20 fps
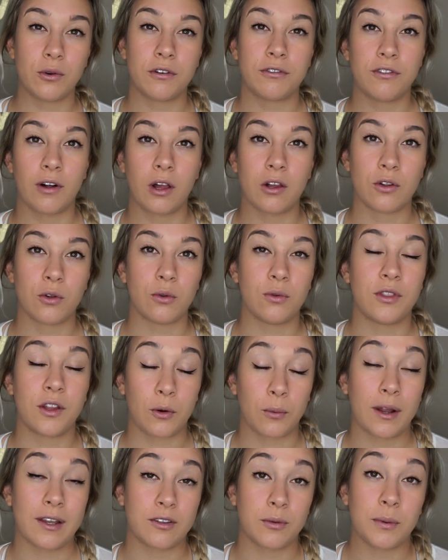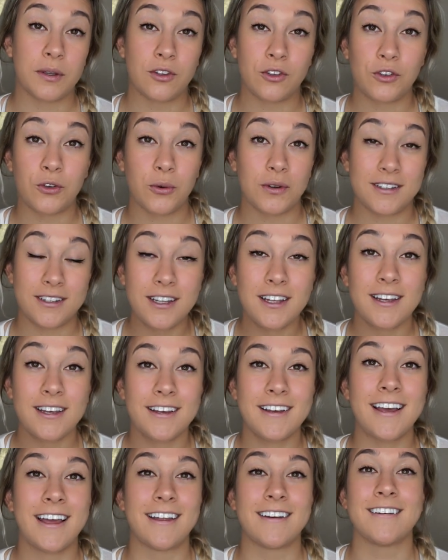you to follow their recipes to a T,
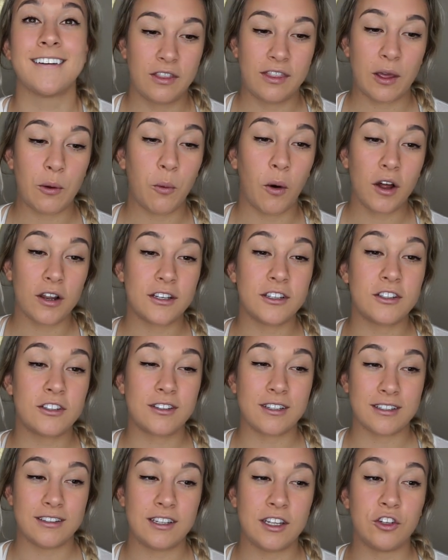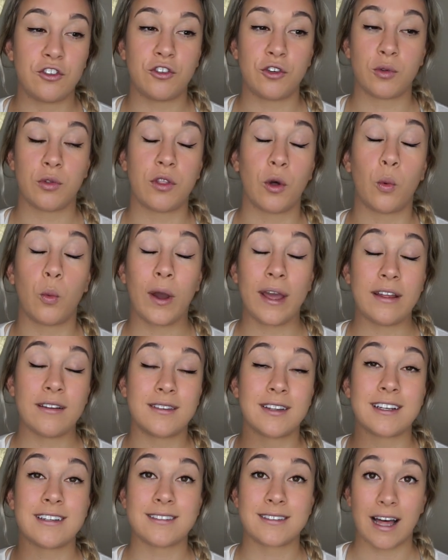and they want to teach you the ways
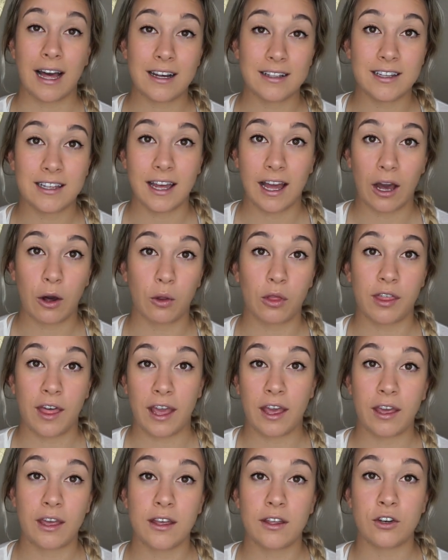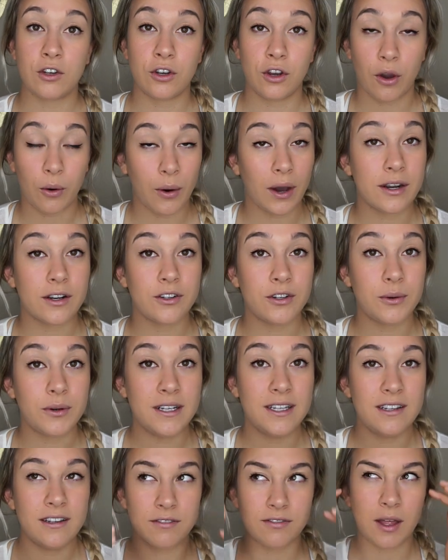exactly how they know how to do
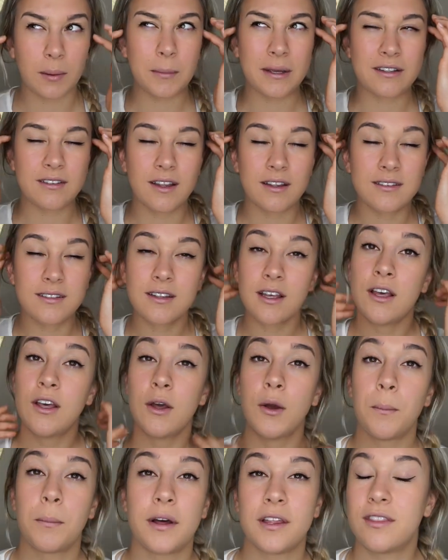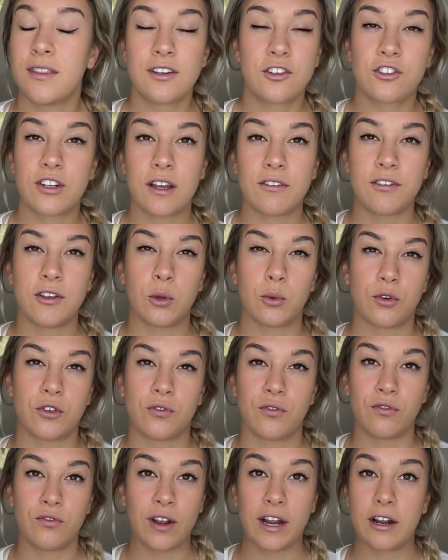it, if that makes sense. But this chef, he was
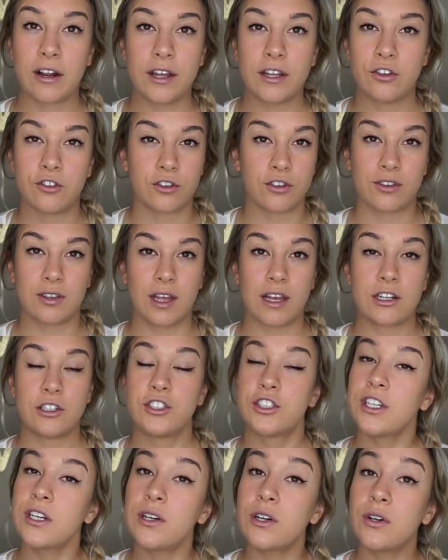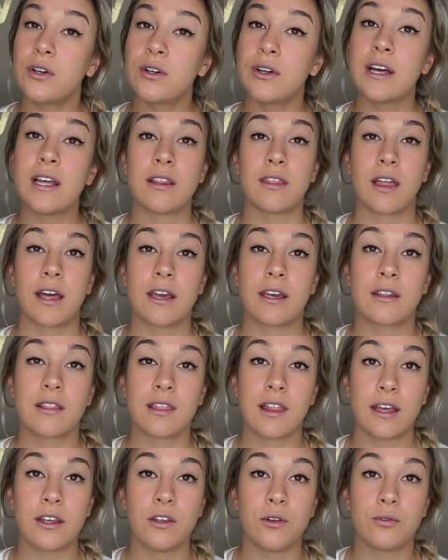very just like chill and like
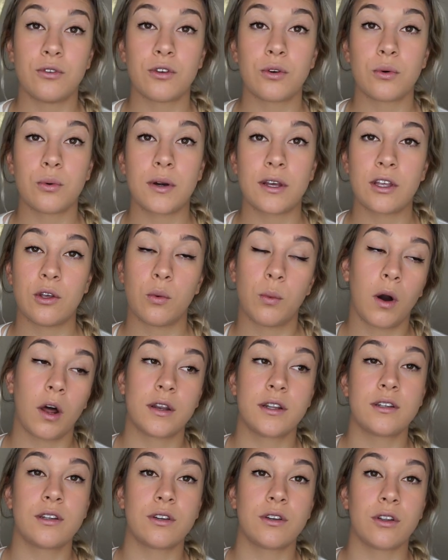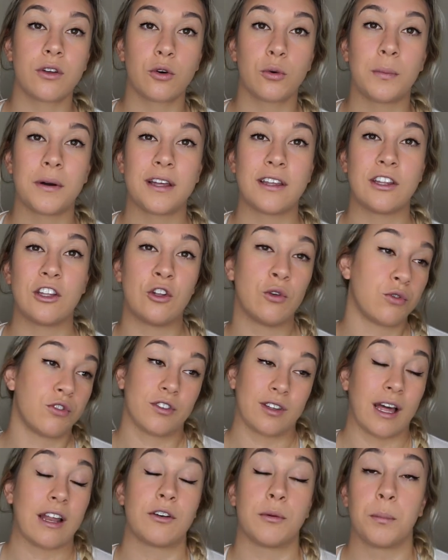let you do what you wanted to do, but you
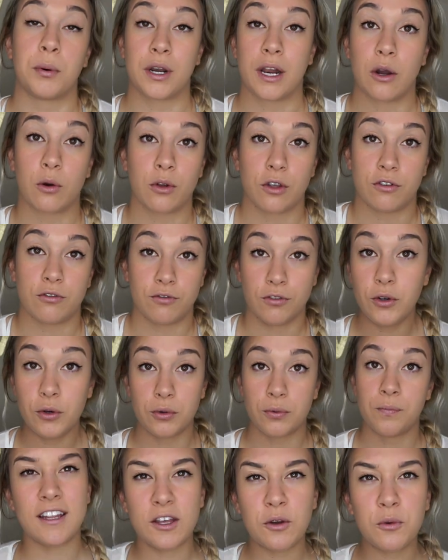just had to put out good food.